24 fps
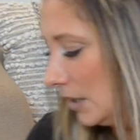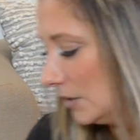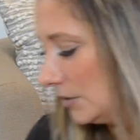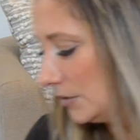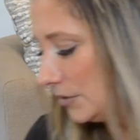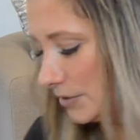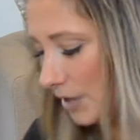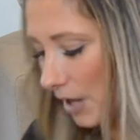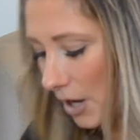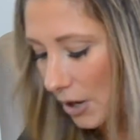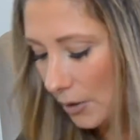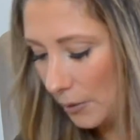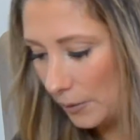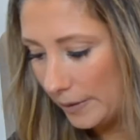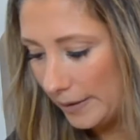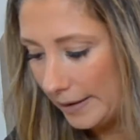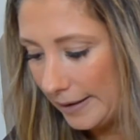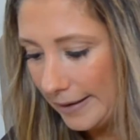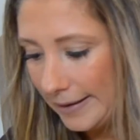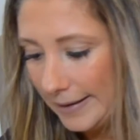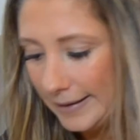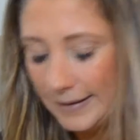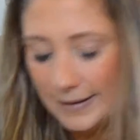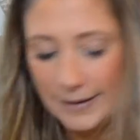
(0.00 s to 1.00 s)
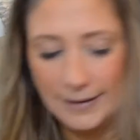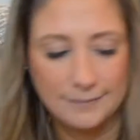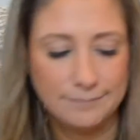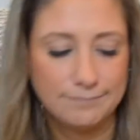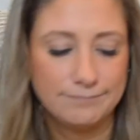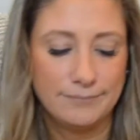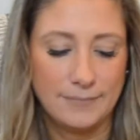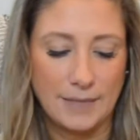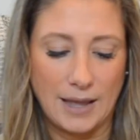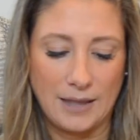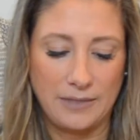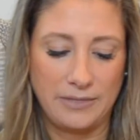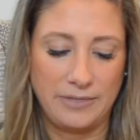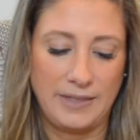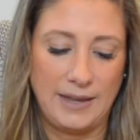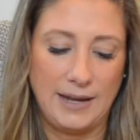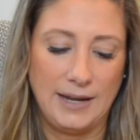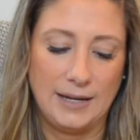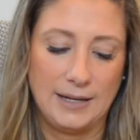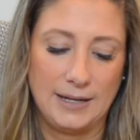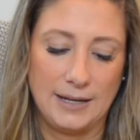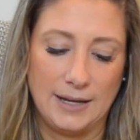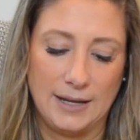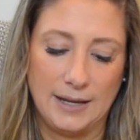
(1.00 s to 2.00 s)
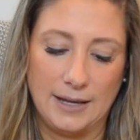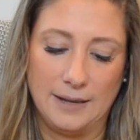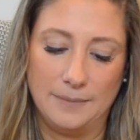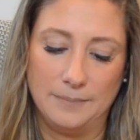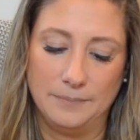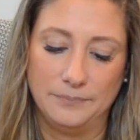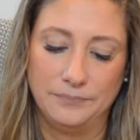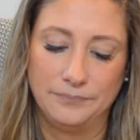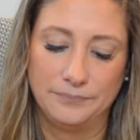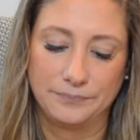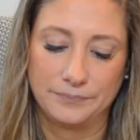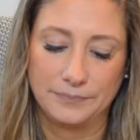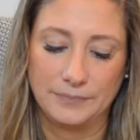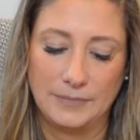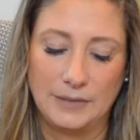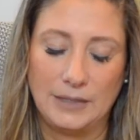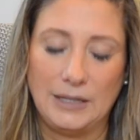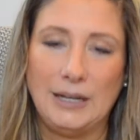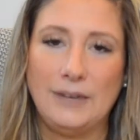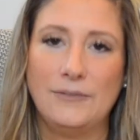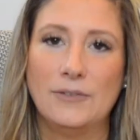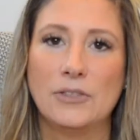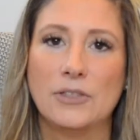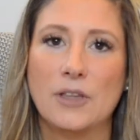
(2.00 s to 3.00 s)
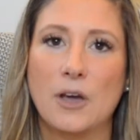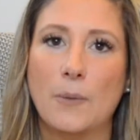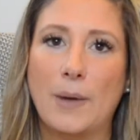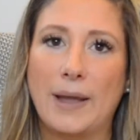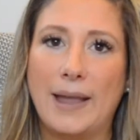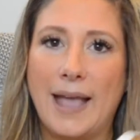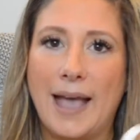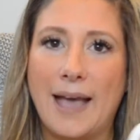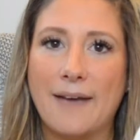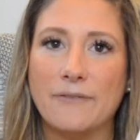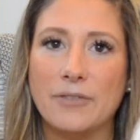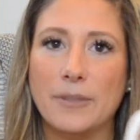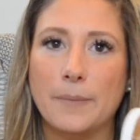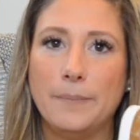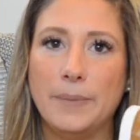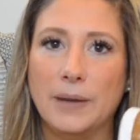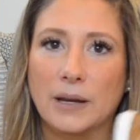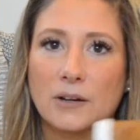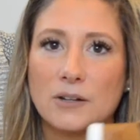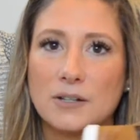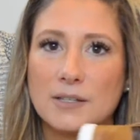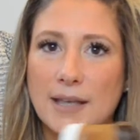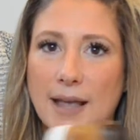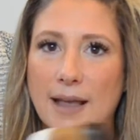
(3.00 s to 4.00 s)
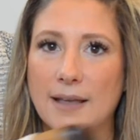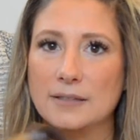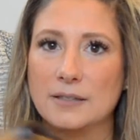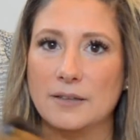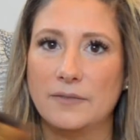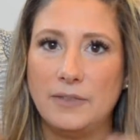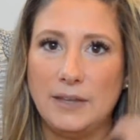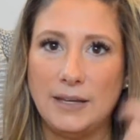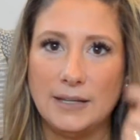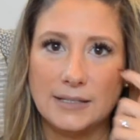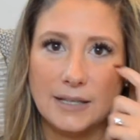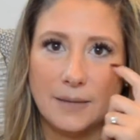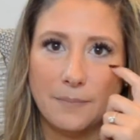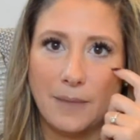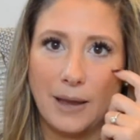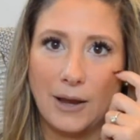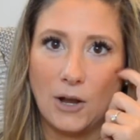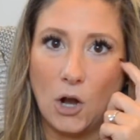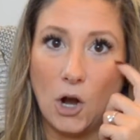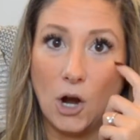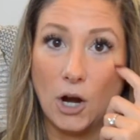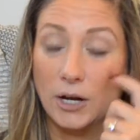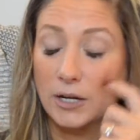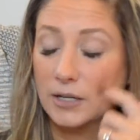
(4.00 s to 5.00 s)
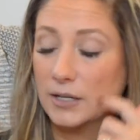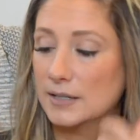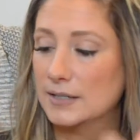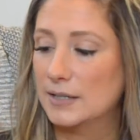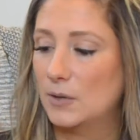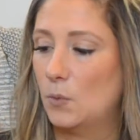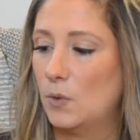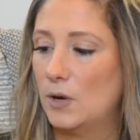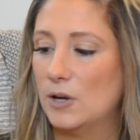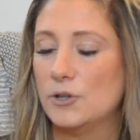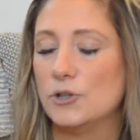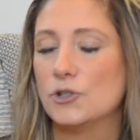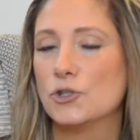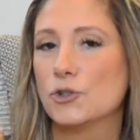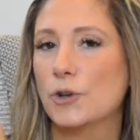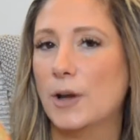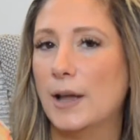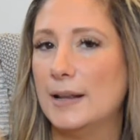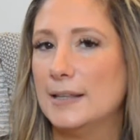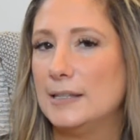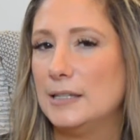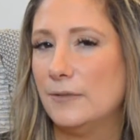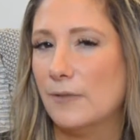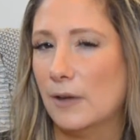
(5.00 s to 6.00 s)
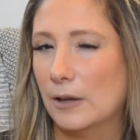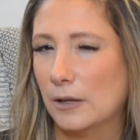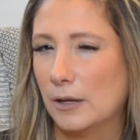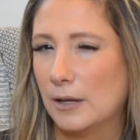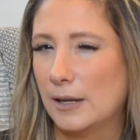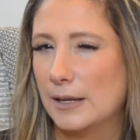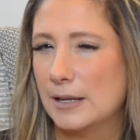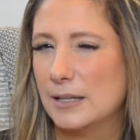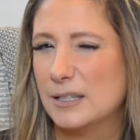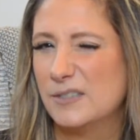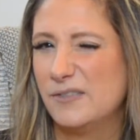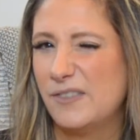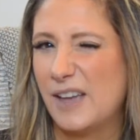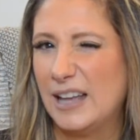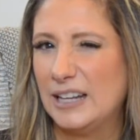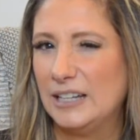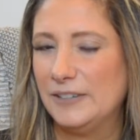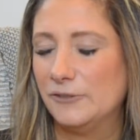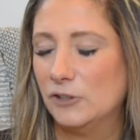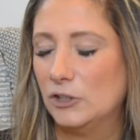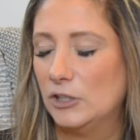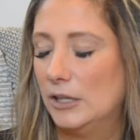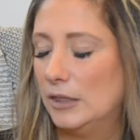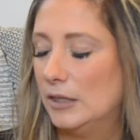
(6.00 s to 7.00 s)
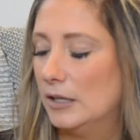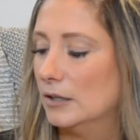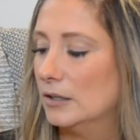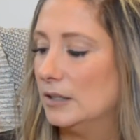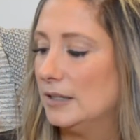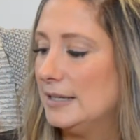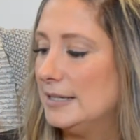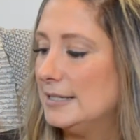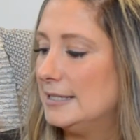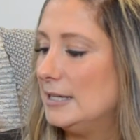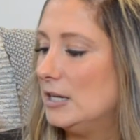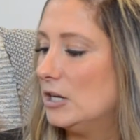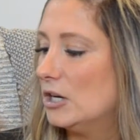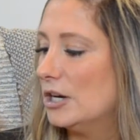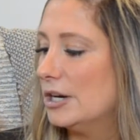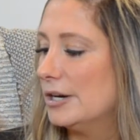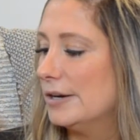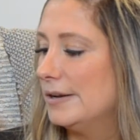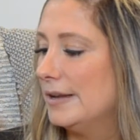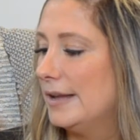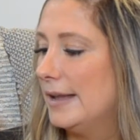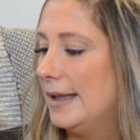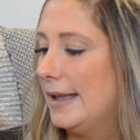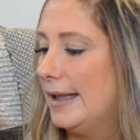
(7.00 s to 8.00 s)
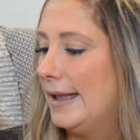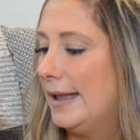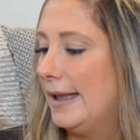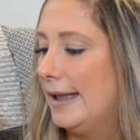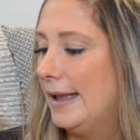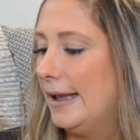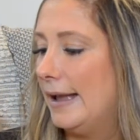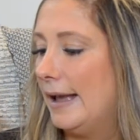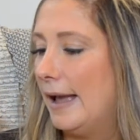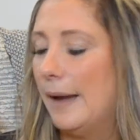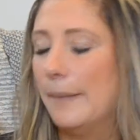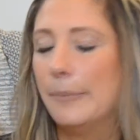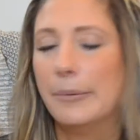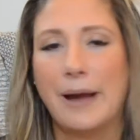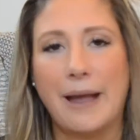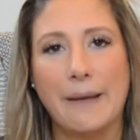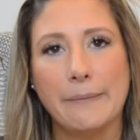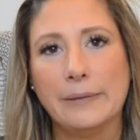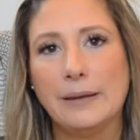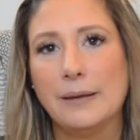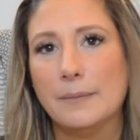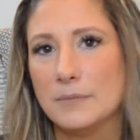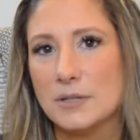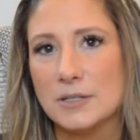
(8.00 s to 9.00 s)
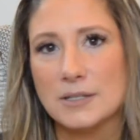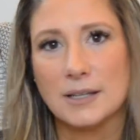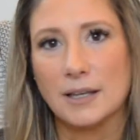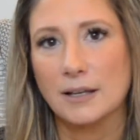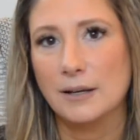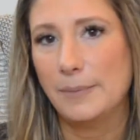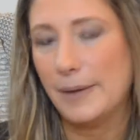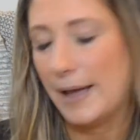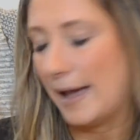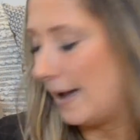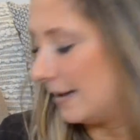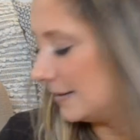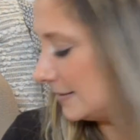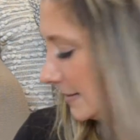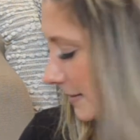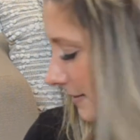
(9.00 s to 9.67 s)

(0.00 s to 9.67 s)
So I think even though I have the bigger size of these in my cart because I wanted to try to see if I could get his fatty foot in there easier, I probably am just gonna pass.